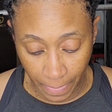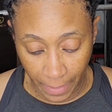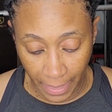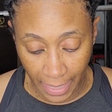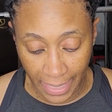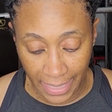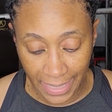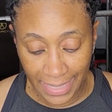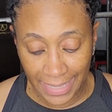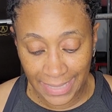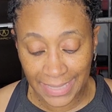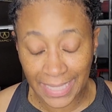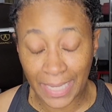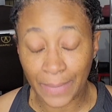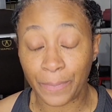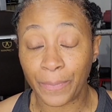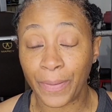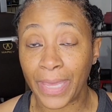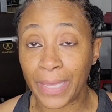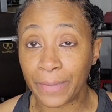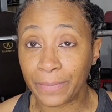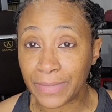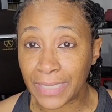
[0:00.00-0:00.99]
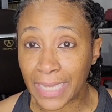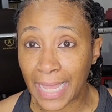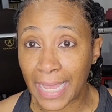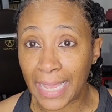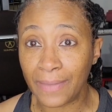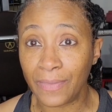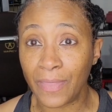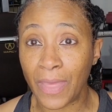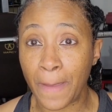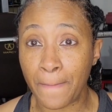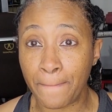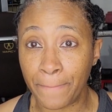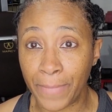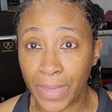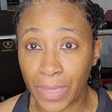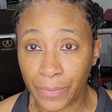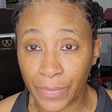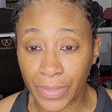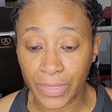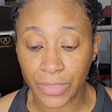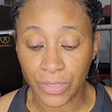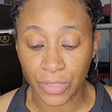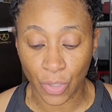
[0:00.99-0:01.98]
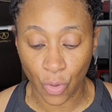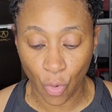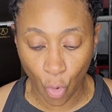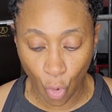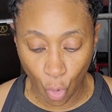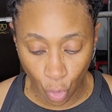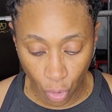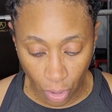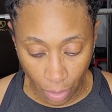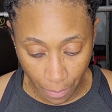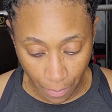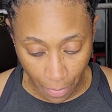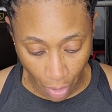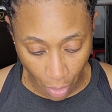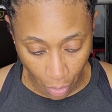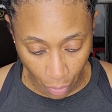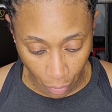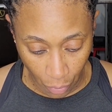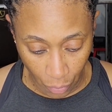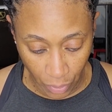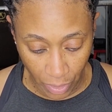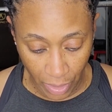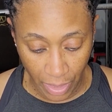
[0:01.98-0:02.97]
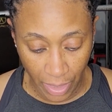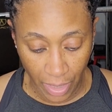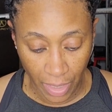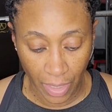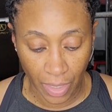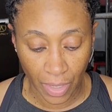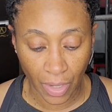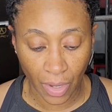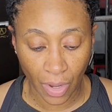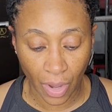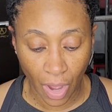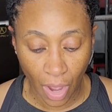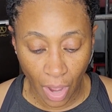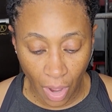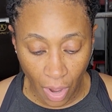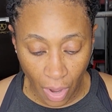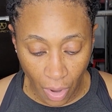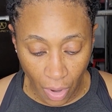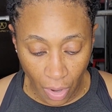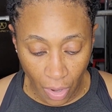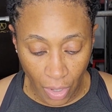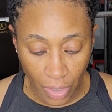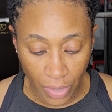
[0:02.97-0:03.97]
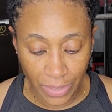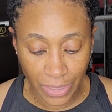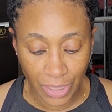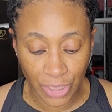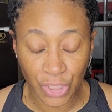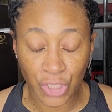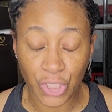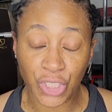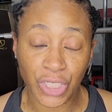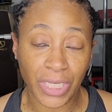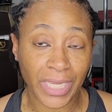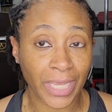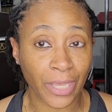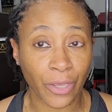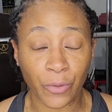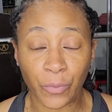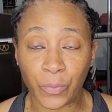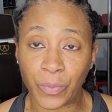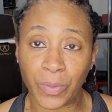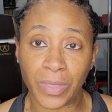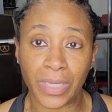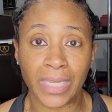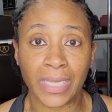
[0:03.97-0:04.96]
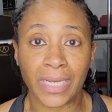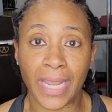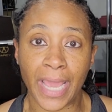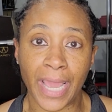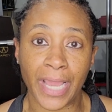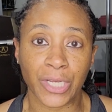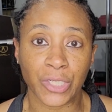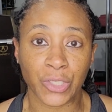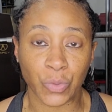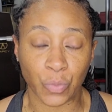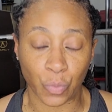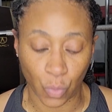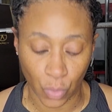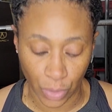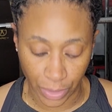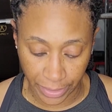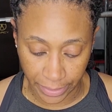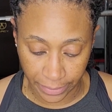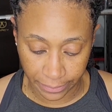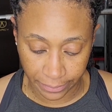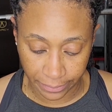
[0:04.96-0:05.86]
It is a peptide that mimics the hormone called G L P one.